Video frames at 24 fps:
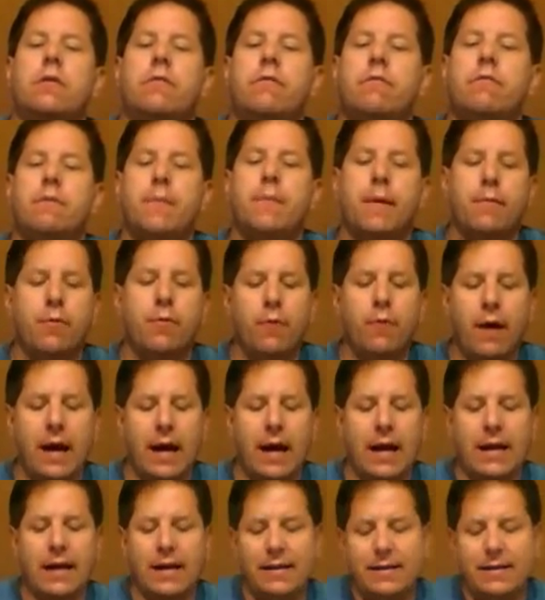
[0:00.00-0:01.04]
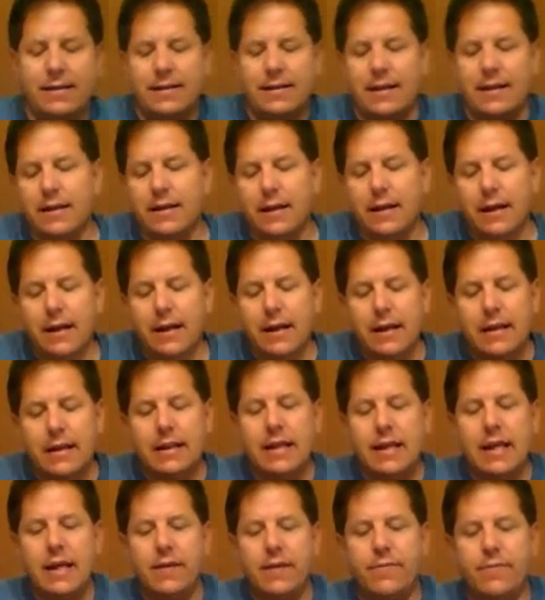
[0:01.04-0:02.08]
remember what I had said,
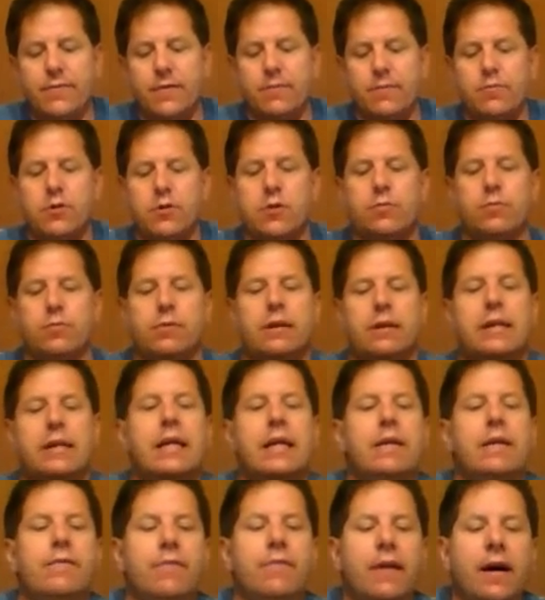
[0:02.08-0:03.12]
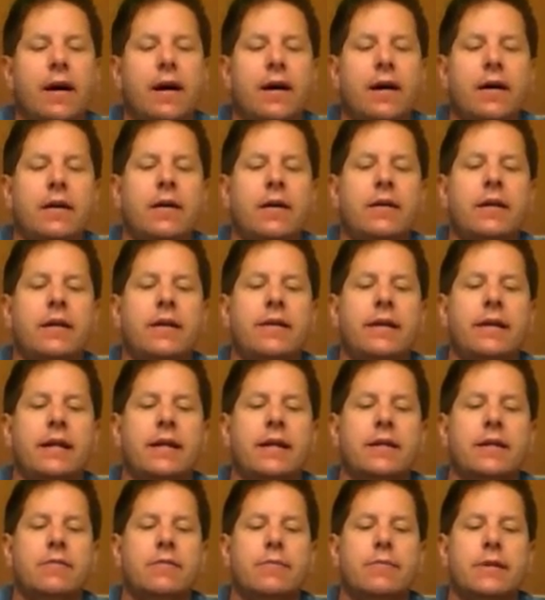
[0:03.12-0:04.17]
leave the
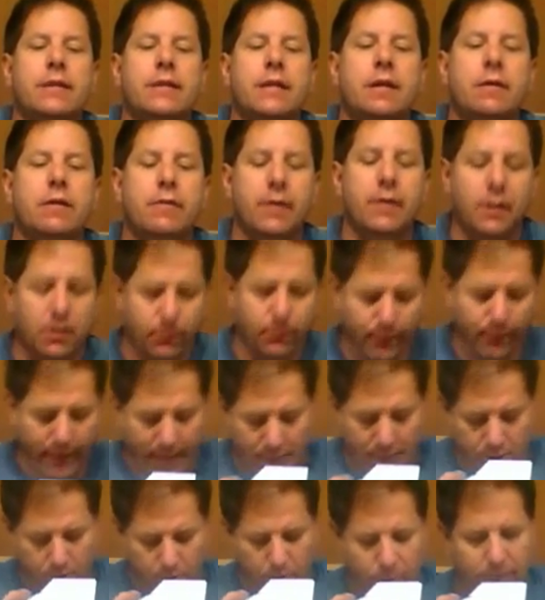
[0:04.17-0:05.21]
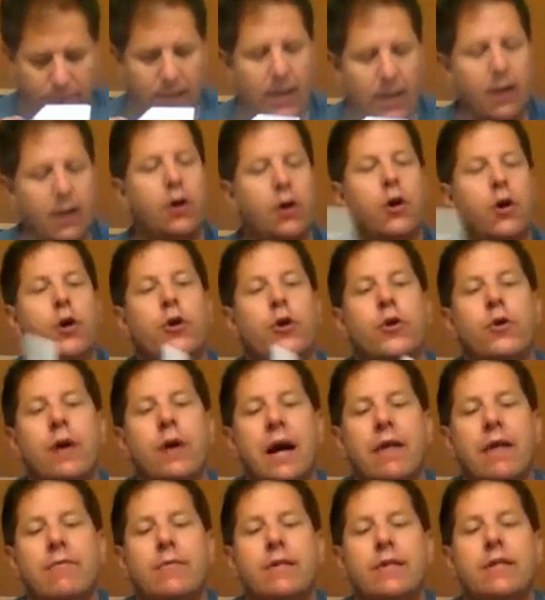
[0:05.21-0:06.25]
thickness of material, because don't forget you
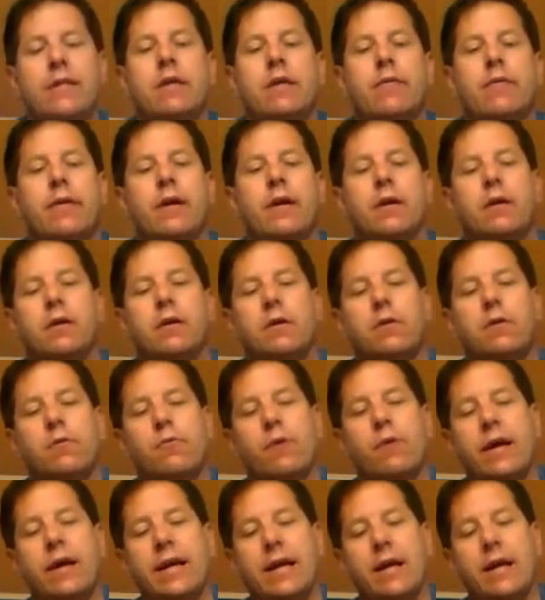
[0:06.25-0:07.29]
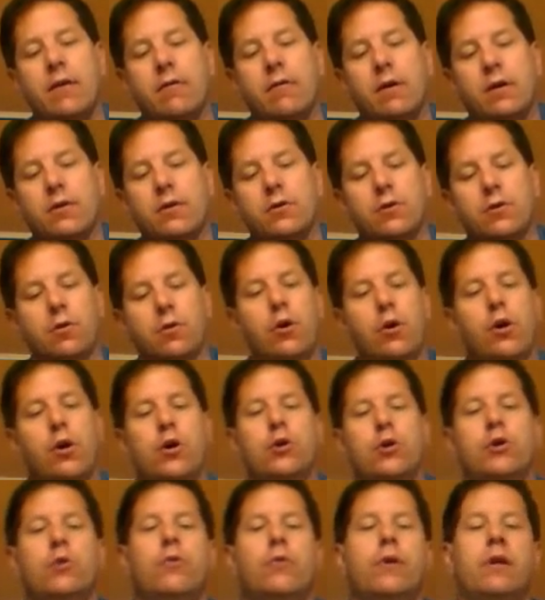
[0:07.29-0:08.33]
have material right here also.
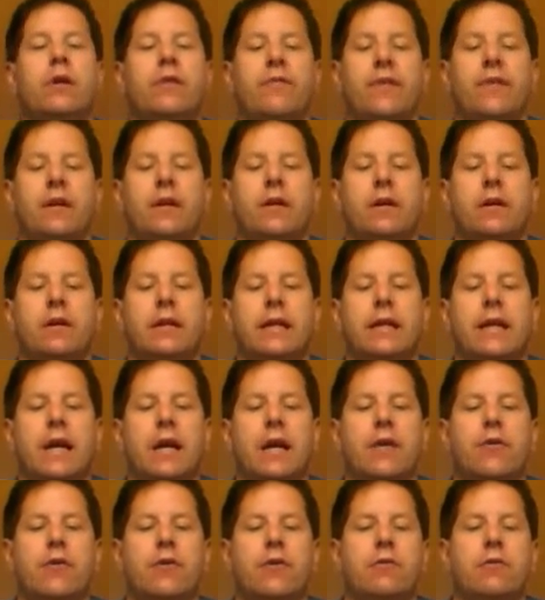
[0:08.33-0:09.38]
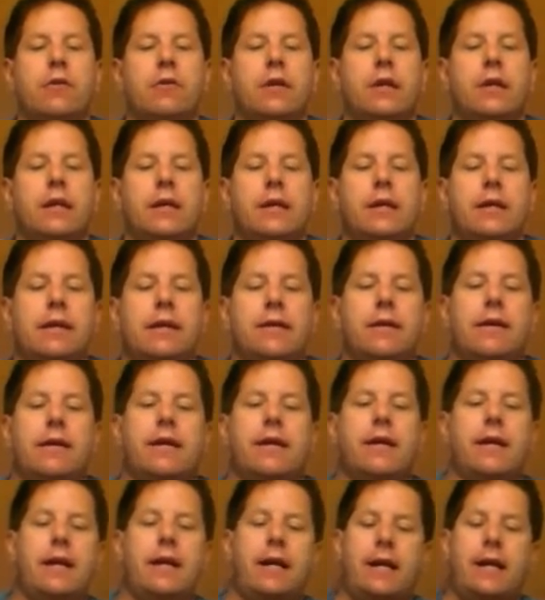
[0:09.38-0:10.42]
So when you fit it all together,
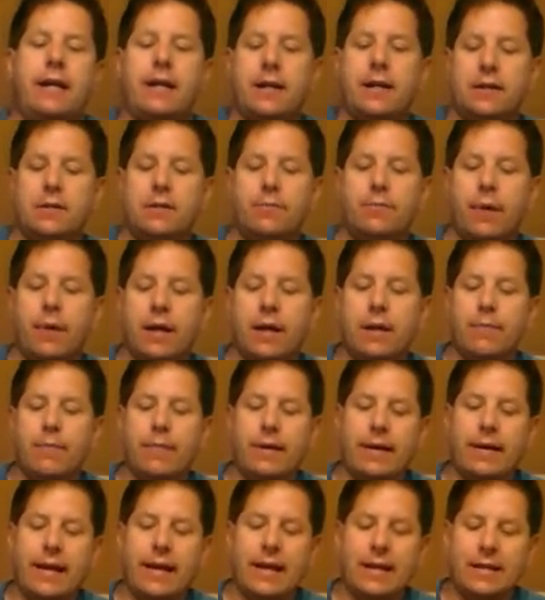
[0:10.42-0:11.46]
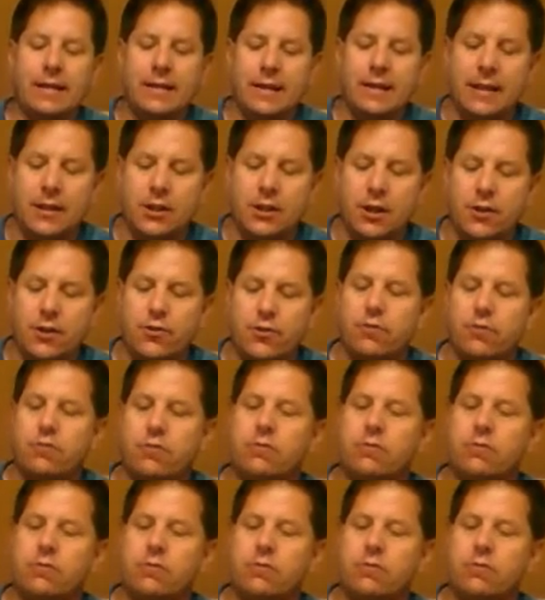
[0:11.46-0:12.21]
it doesn't butt up against each other